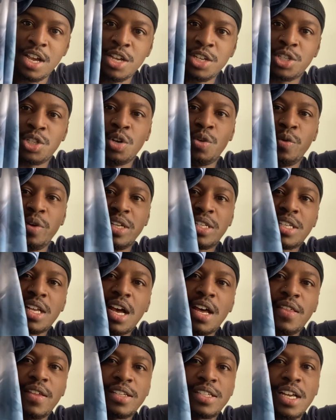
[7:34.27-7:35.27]
So we
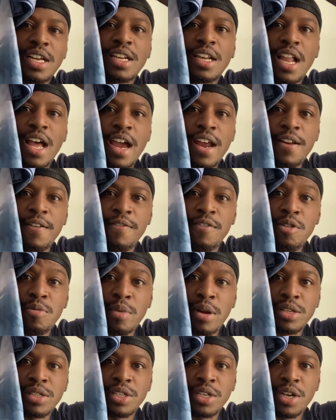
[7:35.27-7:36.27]
saw this online a few
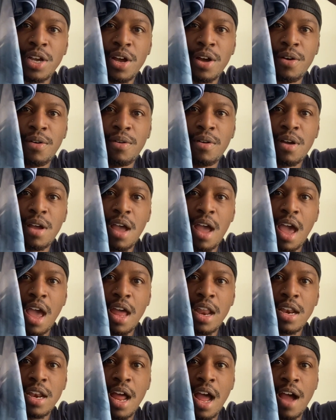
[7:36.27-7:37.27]
months ago,
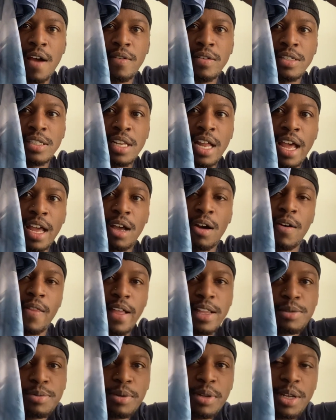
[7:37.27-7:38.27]
and I was like, oh,
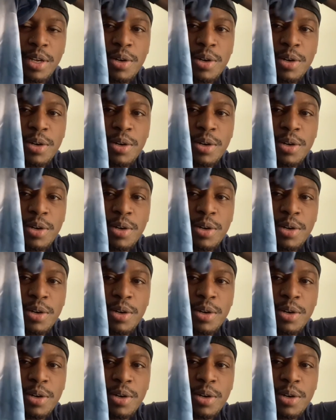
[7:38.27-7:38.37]
that's really